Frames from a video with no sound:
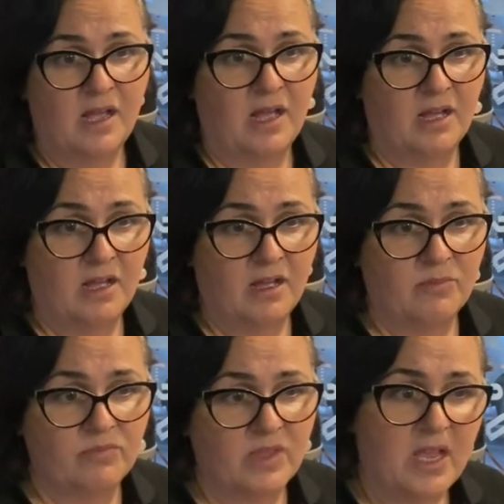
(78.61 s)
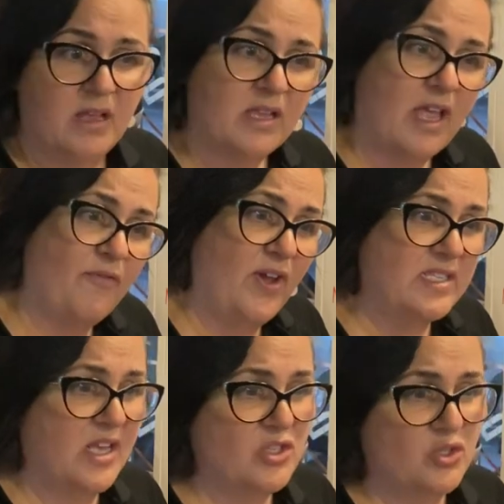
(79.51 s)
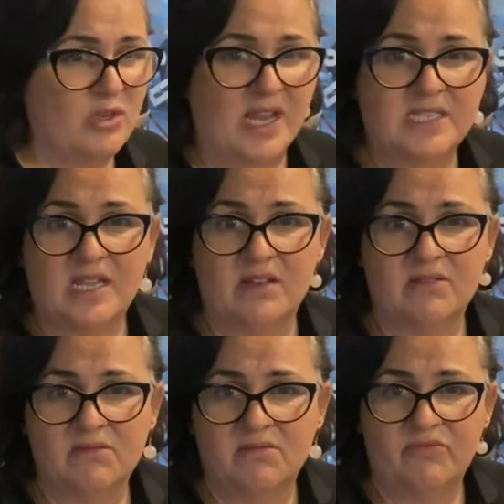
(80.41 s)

Cafes that do less than